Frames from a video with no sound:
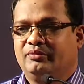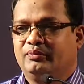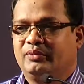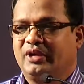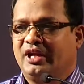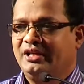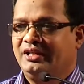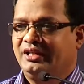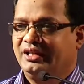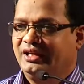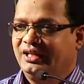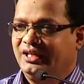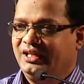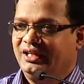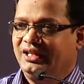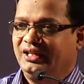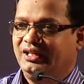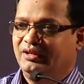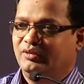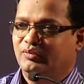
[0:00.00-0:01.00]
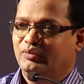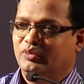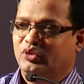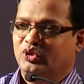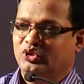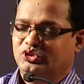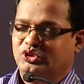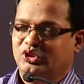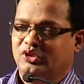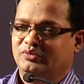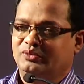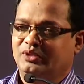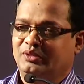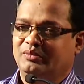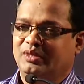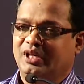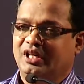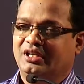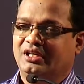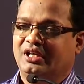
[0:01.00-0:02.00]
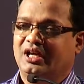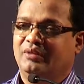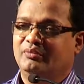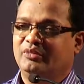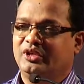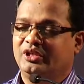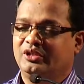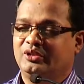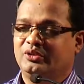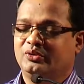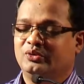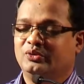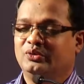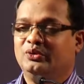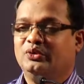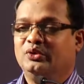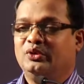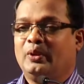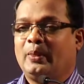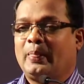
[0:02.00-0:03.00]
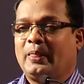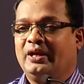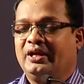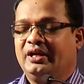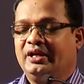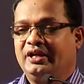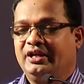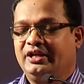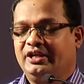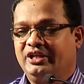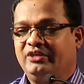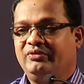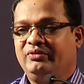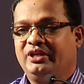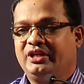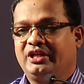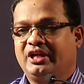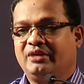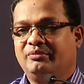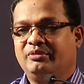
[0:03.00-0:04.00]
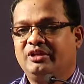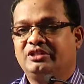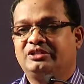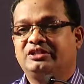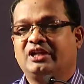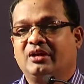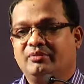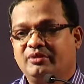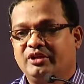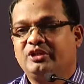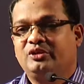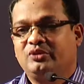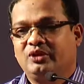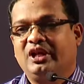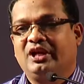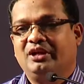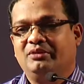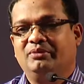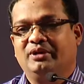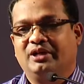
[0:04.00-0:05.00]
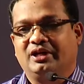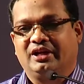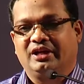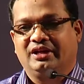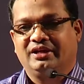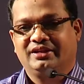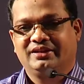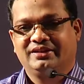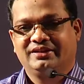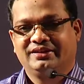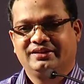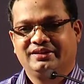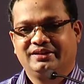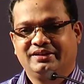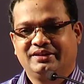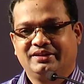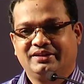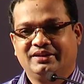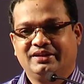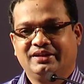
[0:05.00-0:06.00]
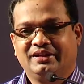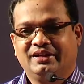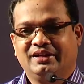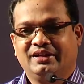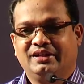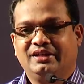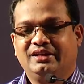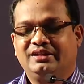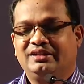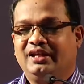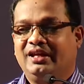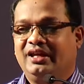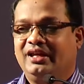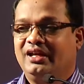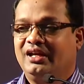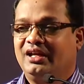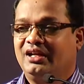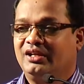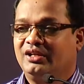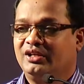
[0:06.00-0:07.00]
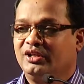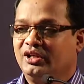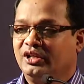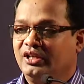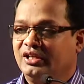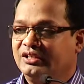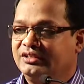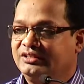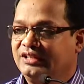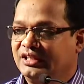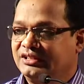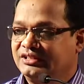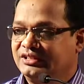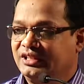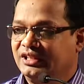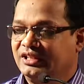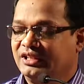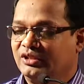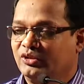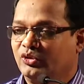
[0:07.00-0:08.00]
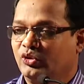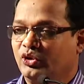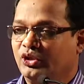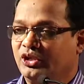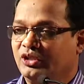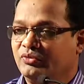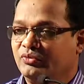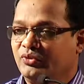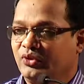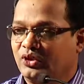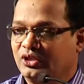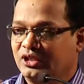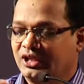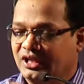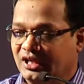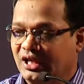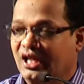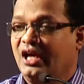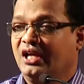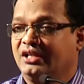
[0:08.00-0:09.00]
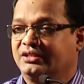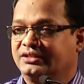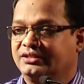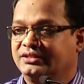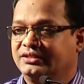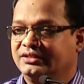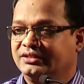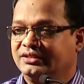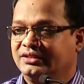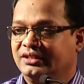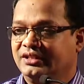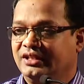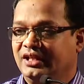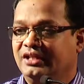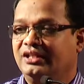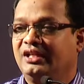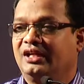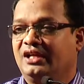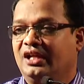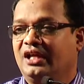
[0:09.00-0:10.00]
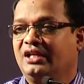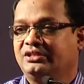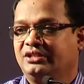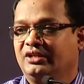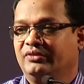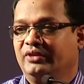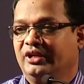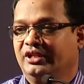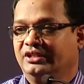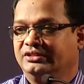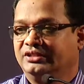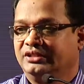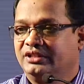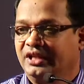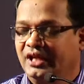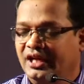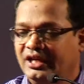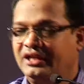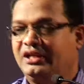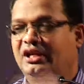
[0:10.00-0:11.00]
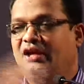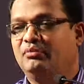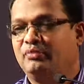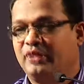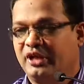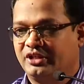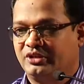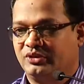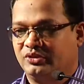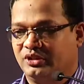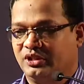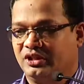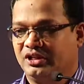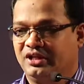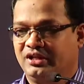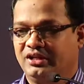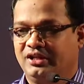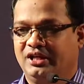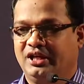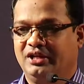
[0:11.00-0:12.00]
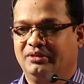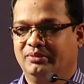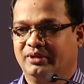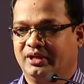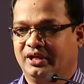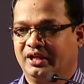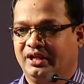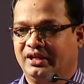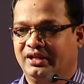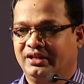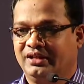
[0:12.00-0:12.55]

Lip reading: Practically, most of them are coming to DVK, means coming to library. They are just going for the class in the class hours and come back to the library.